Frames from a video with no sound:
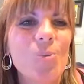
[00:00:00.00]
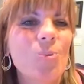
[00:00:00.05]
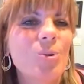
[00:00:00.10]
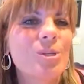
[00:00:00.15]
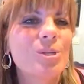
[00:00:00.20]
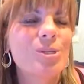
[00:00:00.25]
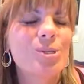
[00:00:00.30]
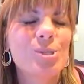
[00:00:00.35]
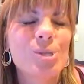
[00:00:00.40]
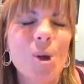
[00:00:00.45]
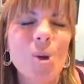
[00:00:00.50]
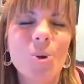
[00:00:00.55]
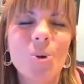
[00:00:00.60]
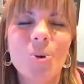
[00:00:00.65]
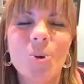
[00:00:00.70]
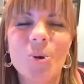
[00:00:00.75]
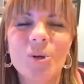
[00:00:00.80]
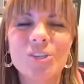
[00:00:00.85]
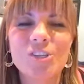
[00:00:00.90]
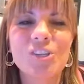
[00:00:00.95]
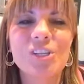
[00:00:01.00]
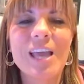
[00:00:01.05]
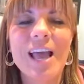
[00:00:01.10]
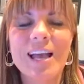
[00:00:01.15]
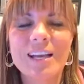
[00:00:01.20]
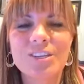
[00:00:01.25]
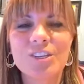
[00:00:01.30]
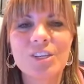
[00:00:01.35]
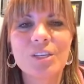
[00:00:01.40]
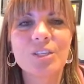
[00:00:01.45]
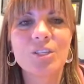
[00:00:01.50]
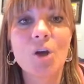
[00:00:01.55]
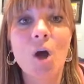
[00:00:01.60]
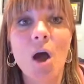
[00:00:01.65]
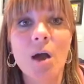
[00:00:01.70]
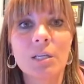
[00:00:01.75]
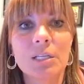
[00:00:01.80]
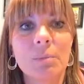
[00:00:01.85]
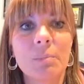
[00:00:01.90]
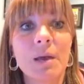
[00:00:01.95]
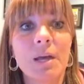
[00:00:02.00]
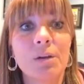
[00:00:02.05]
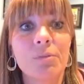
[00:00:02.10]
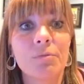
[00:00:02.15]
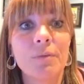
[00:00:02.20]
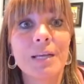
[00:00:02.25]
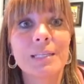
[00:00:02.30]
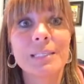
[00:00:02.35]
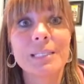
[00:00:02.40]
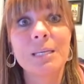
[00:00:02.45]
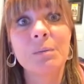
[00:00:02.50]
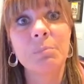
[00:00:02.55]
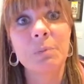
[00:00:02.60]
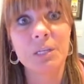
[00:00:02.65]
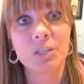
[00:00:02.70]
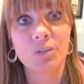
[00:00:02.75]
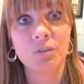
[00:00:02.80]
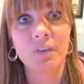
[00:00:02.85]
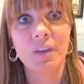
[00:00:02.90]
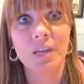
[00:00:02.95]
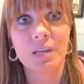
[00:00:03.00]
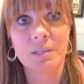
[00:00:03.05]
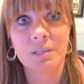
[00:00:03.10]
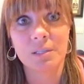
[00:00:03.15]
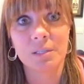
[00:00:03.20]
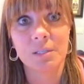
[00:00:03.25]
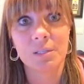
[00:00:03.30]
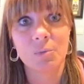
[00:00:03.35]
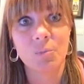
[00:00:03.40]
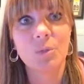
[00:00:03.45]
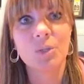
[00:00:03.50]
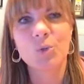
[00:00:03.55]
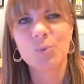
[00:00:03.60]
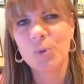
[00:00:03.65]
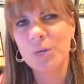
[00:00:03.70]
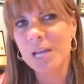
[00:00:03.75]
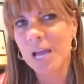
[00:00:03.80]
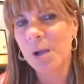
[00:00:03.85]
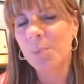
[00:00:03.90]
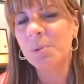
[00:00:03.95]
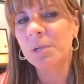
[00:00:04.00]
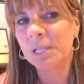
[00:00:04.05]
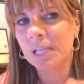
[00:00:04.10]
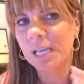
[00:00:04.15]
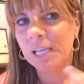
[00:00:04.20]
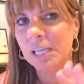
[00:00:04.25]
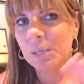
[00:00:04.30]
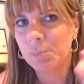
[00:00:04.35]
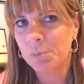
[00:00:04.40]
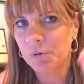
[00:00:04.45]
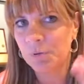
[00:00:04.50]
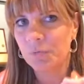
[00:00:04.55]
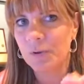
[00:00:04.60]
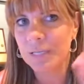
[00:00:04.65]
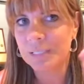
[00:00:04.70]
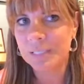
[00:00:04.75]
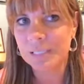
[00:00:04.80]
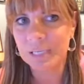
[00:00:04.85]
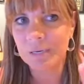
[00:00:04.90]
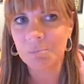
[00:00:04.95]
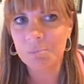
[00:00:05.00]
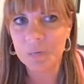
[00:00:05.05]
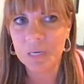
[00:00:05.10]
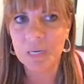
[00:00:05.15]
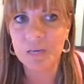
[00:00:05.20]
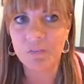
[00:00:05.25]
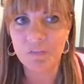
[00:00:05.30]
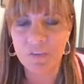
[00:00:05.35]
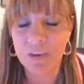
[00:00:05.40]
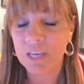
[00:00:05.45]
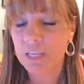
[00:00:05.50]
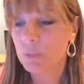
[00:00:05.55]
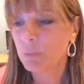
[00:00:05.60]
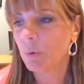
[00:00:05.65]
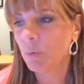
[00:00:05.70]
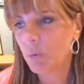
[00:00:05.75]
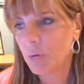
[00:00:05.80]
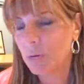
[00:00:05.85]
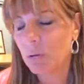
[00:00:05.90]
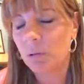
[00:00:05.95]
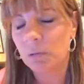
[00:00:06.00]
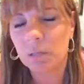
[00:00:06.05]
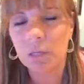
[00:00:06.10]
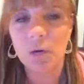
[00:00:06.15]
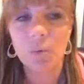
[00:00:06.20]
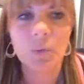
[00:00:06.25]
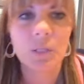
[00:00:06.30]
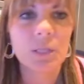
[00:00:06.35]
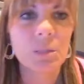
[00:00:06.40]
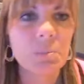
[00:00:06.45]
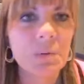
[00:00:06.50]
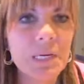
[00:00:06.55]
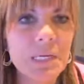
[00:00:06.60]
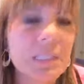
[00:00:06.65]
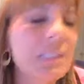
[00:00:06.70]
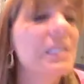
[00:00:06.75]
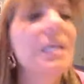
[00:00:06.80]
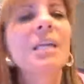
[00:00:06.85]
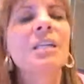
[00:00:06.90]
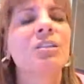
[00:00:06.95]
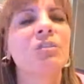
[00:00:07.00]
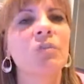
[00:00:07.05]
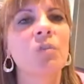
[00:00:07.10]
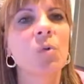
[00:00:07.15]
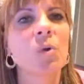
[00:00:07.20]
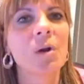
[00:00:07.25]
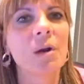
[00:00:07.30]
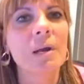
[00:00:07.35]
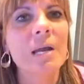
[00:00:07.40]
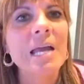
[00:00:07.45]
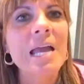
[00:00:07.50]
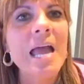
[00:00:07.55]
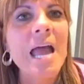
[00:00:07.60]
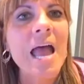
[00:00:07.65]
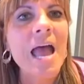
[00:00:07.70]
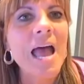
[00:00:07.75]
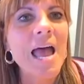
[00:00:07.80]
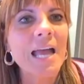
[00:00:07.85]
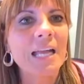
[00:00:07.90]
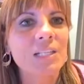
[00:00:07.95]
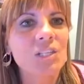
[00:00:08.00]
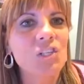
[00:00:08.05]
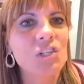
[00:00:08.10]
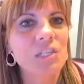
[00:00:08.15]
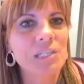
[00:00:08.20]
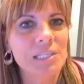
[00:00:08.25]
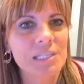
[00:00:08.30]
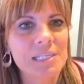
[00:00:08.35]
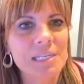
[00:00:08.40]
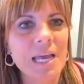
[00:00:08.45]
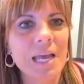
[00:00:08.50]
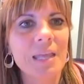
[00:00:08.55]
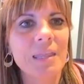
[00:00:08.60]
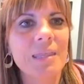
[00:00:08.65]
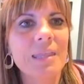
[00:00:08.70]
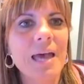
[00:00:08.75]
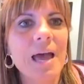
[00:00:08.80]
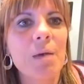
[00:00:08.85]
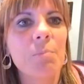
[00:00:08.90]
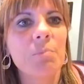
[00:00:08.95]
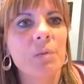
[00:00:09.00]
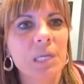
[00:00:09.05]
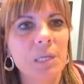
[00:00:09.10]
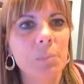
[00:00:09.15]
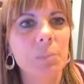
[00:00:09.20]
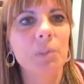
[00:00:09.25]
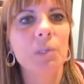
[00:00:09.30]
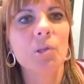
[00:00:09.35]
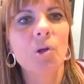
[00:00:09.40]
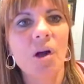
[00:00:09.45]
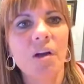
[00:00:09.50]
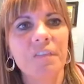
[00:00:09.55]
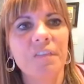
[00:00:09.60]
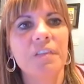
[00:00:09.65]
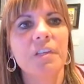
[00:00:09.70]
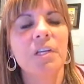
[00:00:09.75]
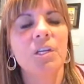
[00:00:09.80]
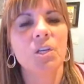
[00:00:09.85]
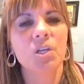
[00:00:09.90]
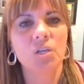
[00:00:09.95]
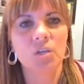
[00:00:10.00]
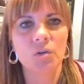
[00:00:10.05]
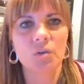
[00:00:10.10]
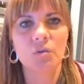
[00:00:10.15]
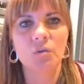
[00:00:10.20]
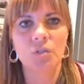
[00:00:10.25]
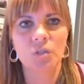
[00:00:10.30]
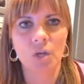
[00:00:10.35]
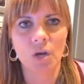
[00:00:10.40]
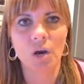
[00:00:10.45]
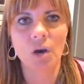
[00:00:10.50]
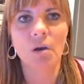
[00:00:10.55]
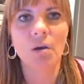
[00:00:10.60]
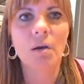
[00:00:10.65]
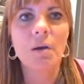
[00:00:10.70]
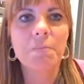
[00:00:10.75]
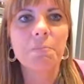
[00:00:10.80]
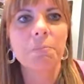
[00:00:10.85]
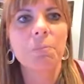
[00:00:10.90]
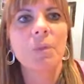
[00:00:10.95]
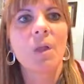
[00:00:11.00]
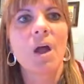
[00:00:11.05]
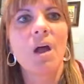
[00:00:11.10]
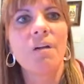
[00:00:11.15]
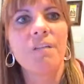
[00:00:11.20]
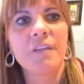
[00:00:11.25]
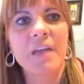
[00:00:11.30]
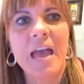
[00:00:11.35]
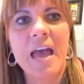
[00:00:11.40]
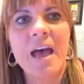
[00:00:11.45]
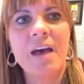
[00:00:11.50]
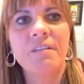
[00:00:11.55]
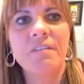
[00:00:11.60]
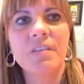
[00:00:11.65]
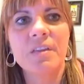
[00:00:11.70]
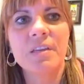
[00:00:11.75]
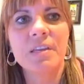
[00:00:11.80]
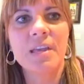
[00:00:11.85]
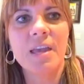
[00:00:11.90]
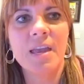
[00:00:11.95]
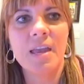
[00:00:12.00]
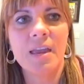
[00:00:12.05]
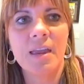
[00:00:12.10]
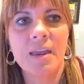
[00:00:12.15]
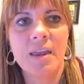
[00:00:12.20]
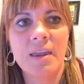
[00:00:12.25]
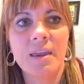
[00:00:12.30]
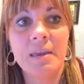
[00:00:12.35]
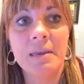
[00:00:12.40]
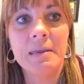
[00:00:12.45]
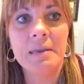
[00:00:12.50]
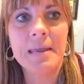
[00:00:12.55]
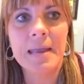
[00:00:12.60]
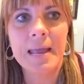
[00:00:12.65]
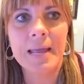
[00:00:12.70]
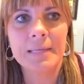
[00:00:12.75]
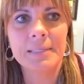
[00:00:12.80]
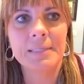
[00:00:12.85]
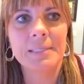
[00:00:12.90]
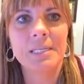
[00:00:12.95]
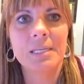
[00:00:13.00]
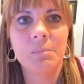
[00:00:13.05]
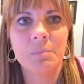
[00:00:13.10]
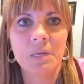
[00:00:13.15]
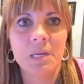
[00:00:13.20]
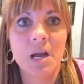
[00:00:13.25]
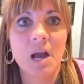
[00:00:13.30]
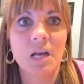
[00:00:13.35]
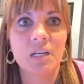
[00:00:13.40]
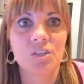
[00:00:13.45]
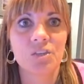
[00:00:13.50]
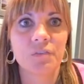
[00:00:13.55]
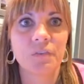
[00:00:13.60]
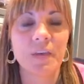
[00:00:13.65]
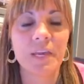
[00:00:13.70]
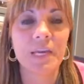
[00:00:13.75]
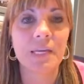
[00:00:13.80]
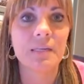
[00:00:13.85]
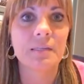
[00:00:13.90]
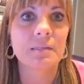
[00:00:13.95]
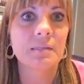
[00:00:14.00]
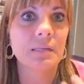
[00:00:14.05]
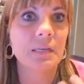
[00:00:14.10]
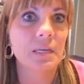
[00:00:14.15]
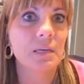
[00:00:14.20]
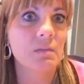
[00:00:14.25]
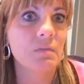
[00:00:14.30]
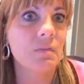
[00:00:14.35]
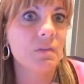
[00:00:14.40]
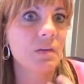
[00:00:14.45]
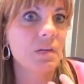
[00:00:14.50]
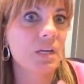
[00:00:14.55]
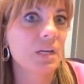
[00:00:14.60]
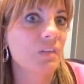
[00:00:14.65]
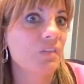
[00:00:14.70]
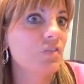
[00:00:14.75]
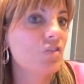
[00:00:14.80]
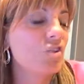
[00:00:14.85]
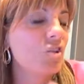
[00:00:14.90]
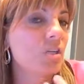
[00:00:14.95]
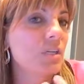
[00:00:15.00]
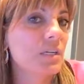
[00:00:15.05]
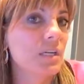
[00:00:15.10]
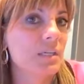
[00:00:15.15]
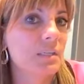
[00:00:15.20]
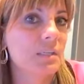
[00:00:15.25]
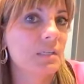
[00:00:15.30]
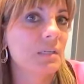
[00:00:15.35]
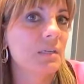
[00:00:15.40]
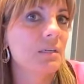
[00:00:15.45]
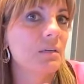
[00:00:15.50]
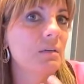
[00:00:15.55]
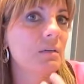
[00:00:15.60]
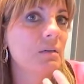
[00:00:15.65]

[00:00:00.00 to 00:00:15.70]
was so cool. She actually talked about a resting bitch face which we now politely put resting B face, but we all know what the B stands for. And she said that people often accuse her of having a nasty biatch face, even if she doesn't